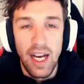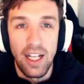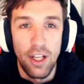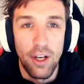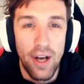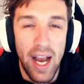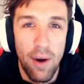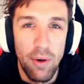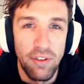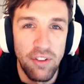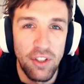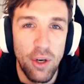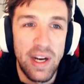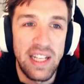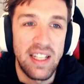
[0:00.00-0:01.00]
Hello, how is
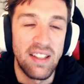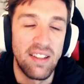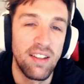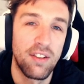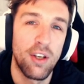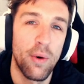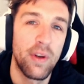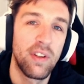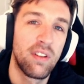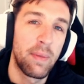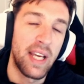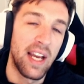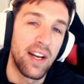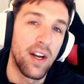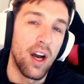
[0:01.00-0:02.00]
it going? This is going to
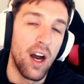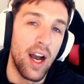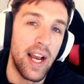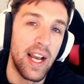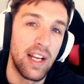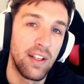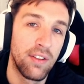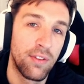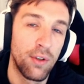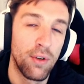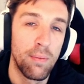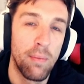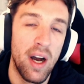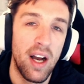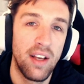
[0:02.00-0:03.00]
be an Iron to
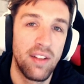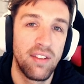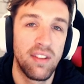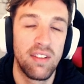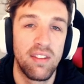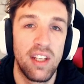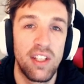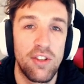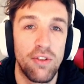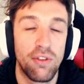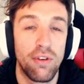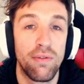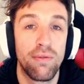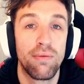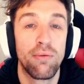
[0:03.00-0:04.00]
Masters Legends
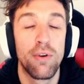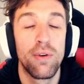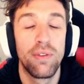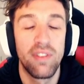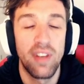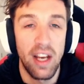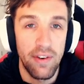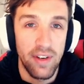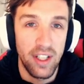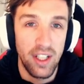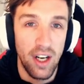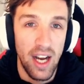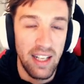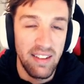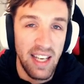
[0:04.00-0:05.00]
of Runeterra
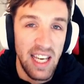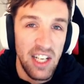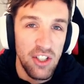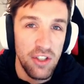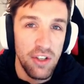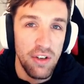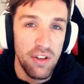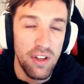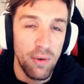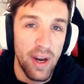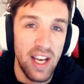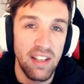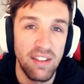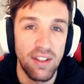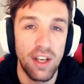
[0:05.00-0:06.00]
guide teaching you the
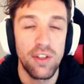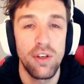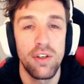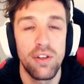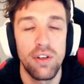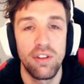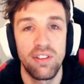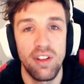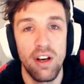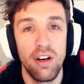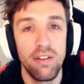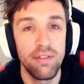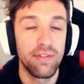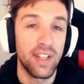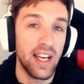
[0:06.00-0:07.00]
ways that you
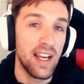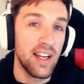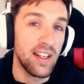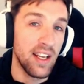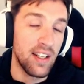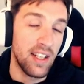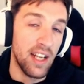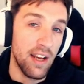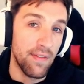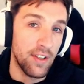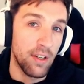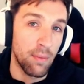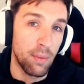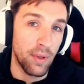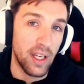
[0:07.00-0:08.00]
yourself can
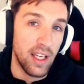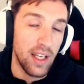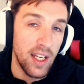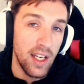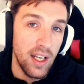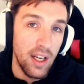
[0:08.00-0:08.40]
inevitably